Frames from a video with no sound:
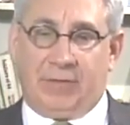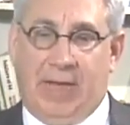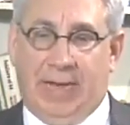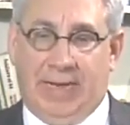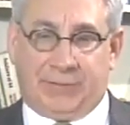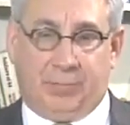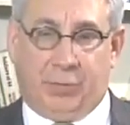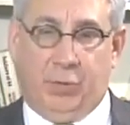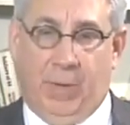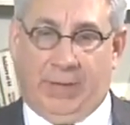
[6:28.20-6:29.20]
a light has
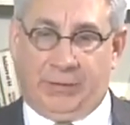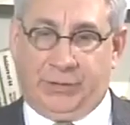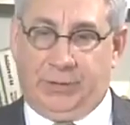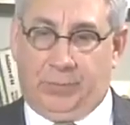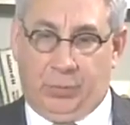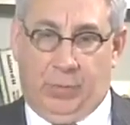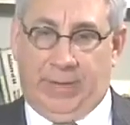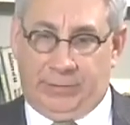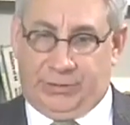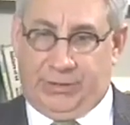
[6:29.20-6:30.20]
blue energy, the blue
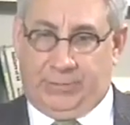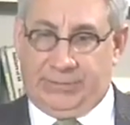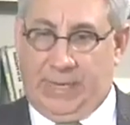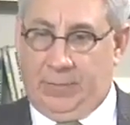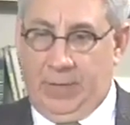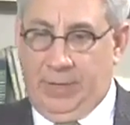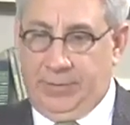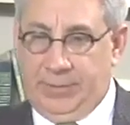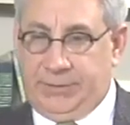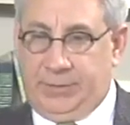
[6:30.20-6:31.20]
energy comes out,
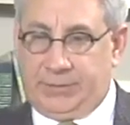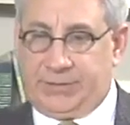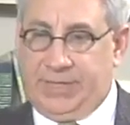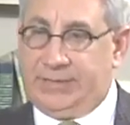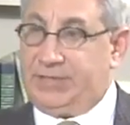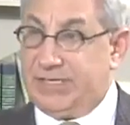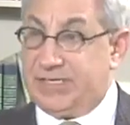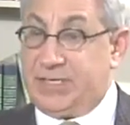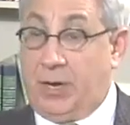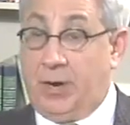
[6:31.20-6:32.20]
the material says that
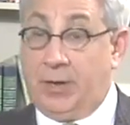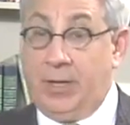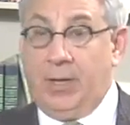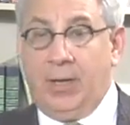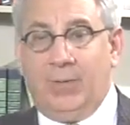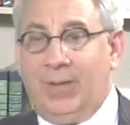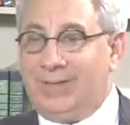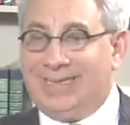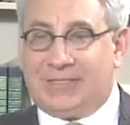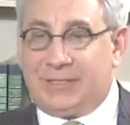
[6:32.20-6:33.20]
it's hard.
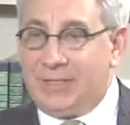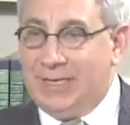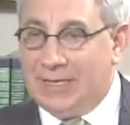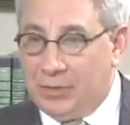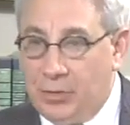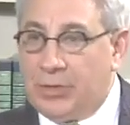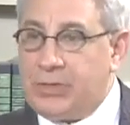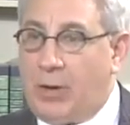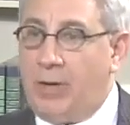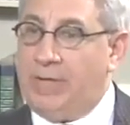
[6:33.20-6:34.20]
Well, it
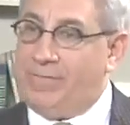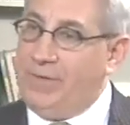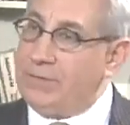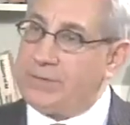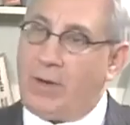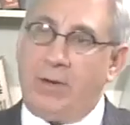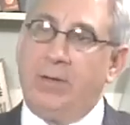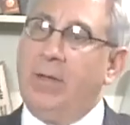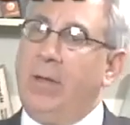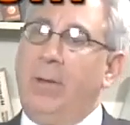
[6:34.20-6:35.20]
looks hard, it feels
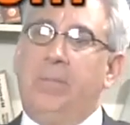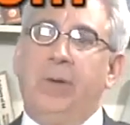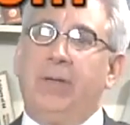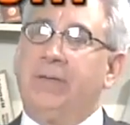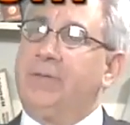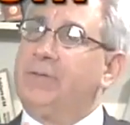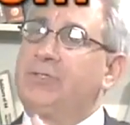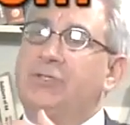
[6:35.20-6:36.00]
hard, but there's